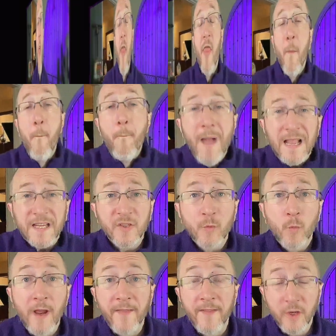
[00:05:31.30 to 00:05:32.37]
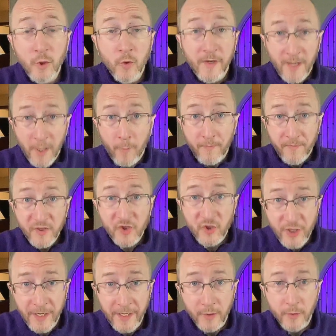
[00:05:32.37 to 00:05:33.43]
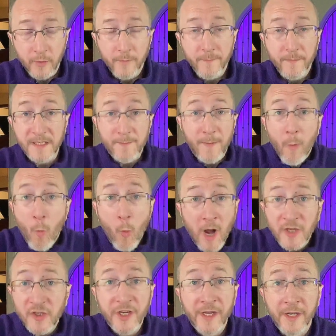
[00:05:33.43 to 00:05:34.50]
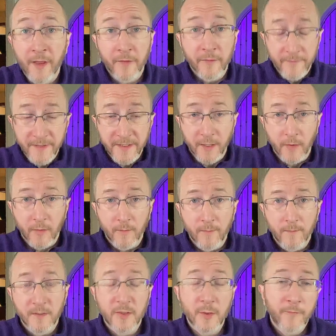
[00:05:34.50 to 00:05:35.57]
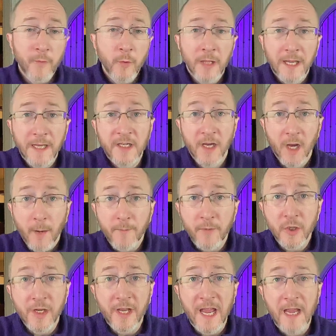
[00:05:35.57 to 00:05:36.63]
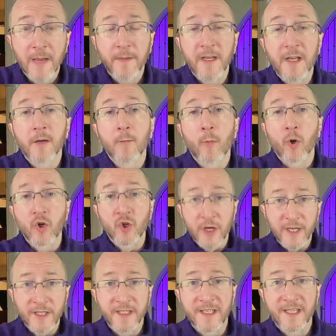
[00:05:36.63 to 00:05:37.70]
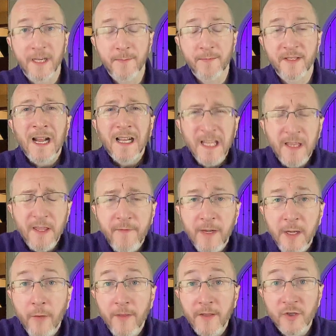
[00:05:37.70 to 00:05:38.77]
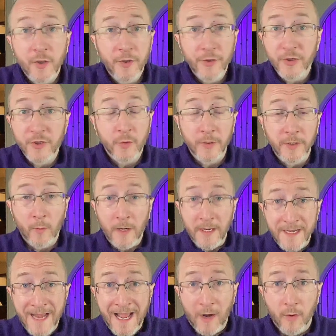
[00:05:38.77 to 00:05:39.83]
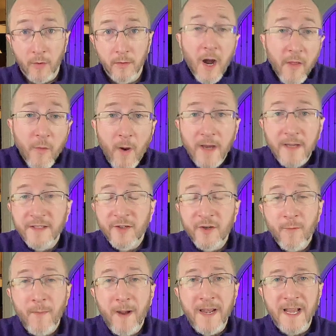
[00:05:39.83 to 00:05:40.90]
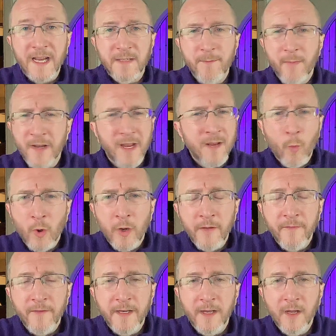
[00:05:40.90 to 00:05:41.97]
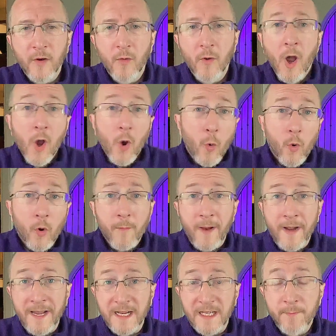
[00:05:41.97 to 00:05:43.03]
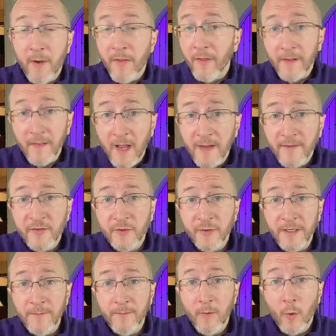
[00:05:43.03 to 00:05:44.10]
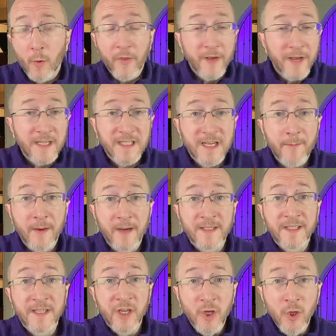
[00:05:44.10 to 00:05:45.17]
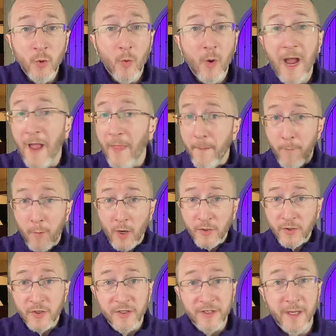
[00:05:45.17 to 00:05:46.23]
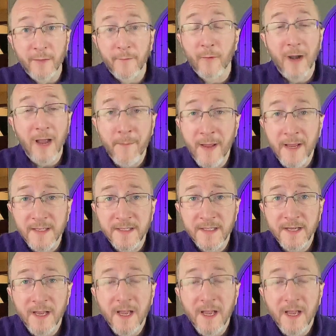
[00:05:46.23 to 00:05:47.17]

The best way that you could help this channel is by watching another video. So if you'd like to up your game and hear more tricks and tips, click the video that's on your screen right now. Otherwise, until my next Monday morning video, or my next monthly live stream, or the next time I see you at the Boster Center for MS,